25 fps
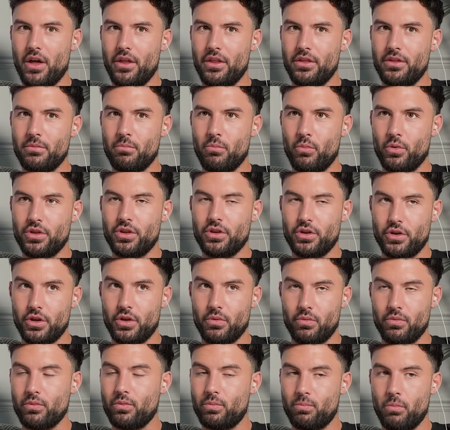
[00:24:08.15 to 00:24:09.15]
the
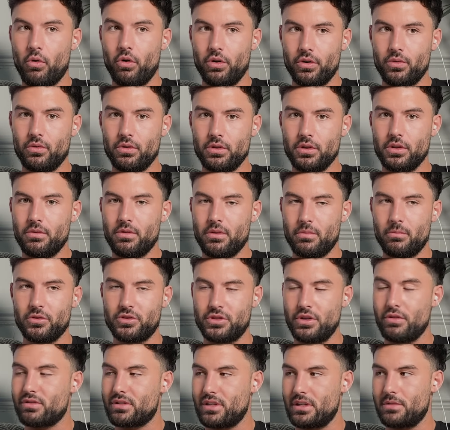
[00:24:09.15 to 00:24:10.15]
most
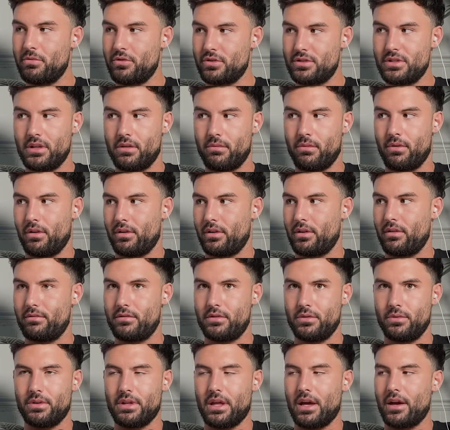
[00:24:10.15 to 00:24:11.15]
useless person in the world of
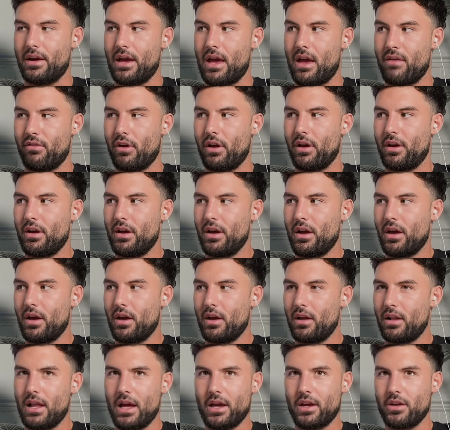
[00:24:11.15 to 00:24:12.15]
doing that ever.
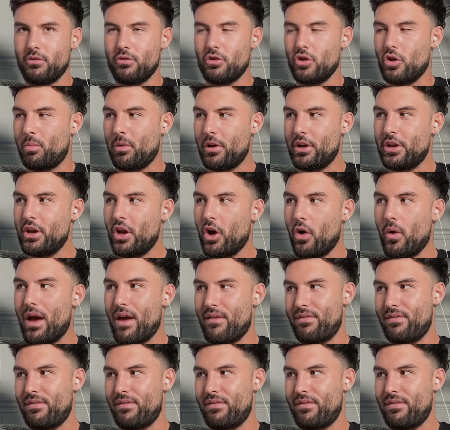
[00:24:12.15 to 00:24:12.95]
Like, you put no effort.